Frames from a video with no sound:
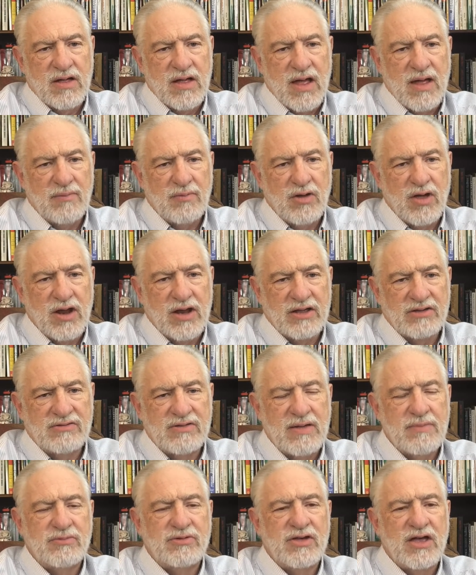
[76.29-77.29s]
amniotic
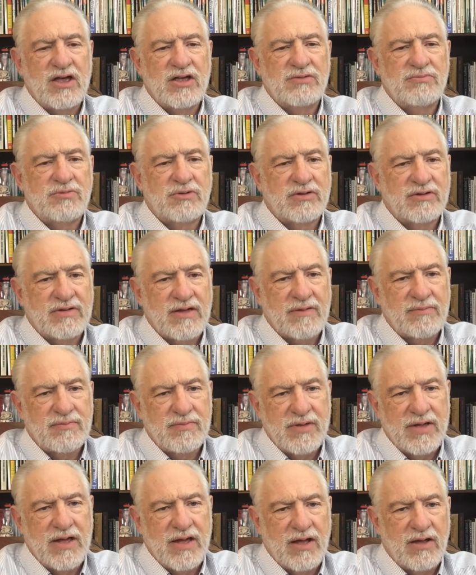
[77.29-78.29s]
stem cells because they have
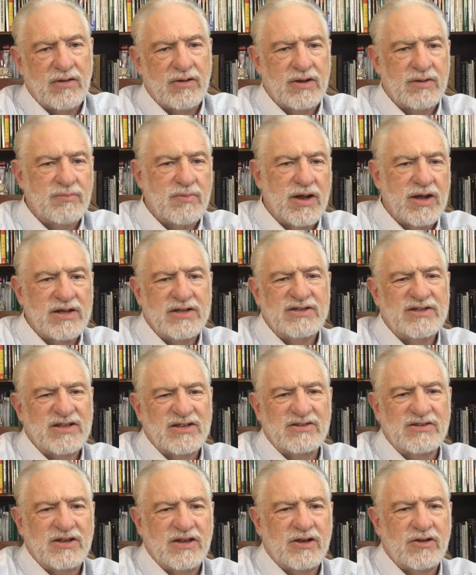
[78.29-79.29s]
to be held at minus
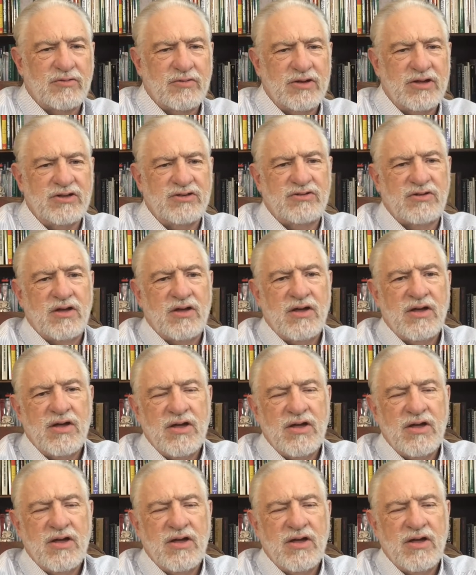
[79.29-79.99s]
60 degrees.